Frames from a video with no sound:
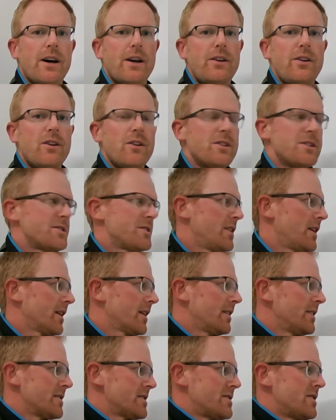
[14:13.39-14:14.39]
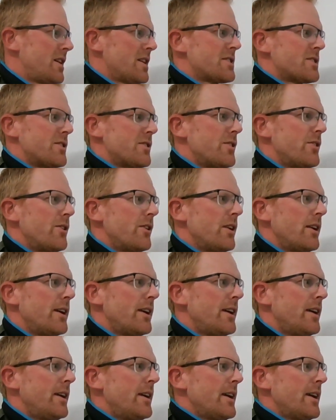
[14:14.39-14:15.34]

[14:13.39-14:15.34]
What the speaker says: non-cyclers nice and early,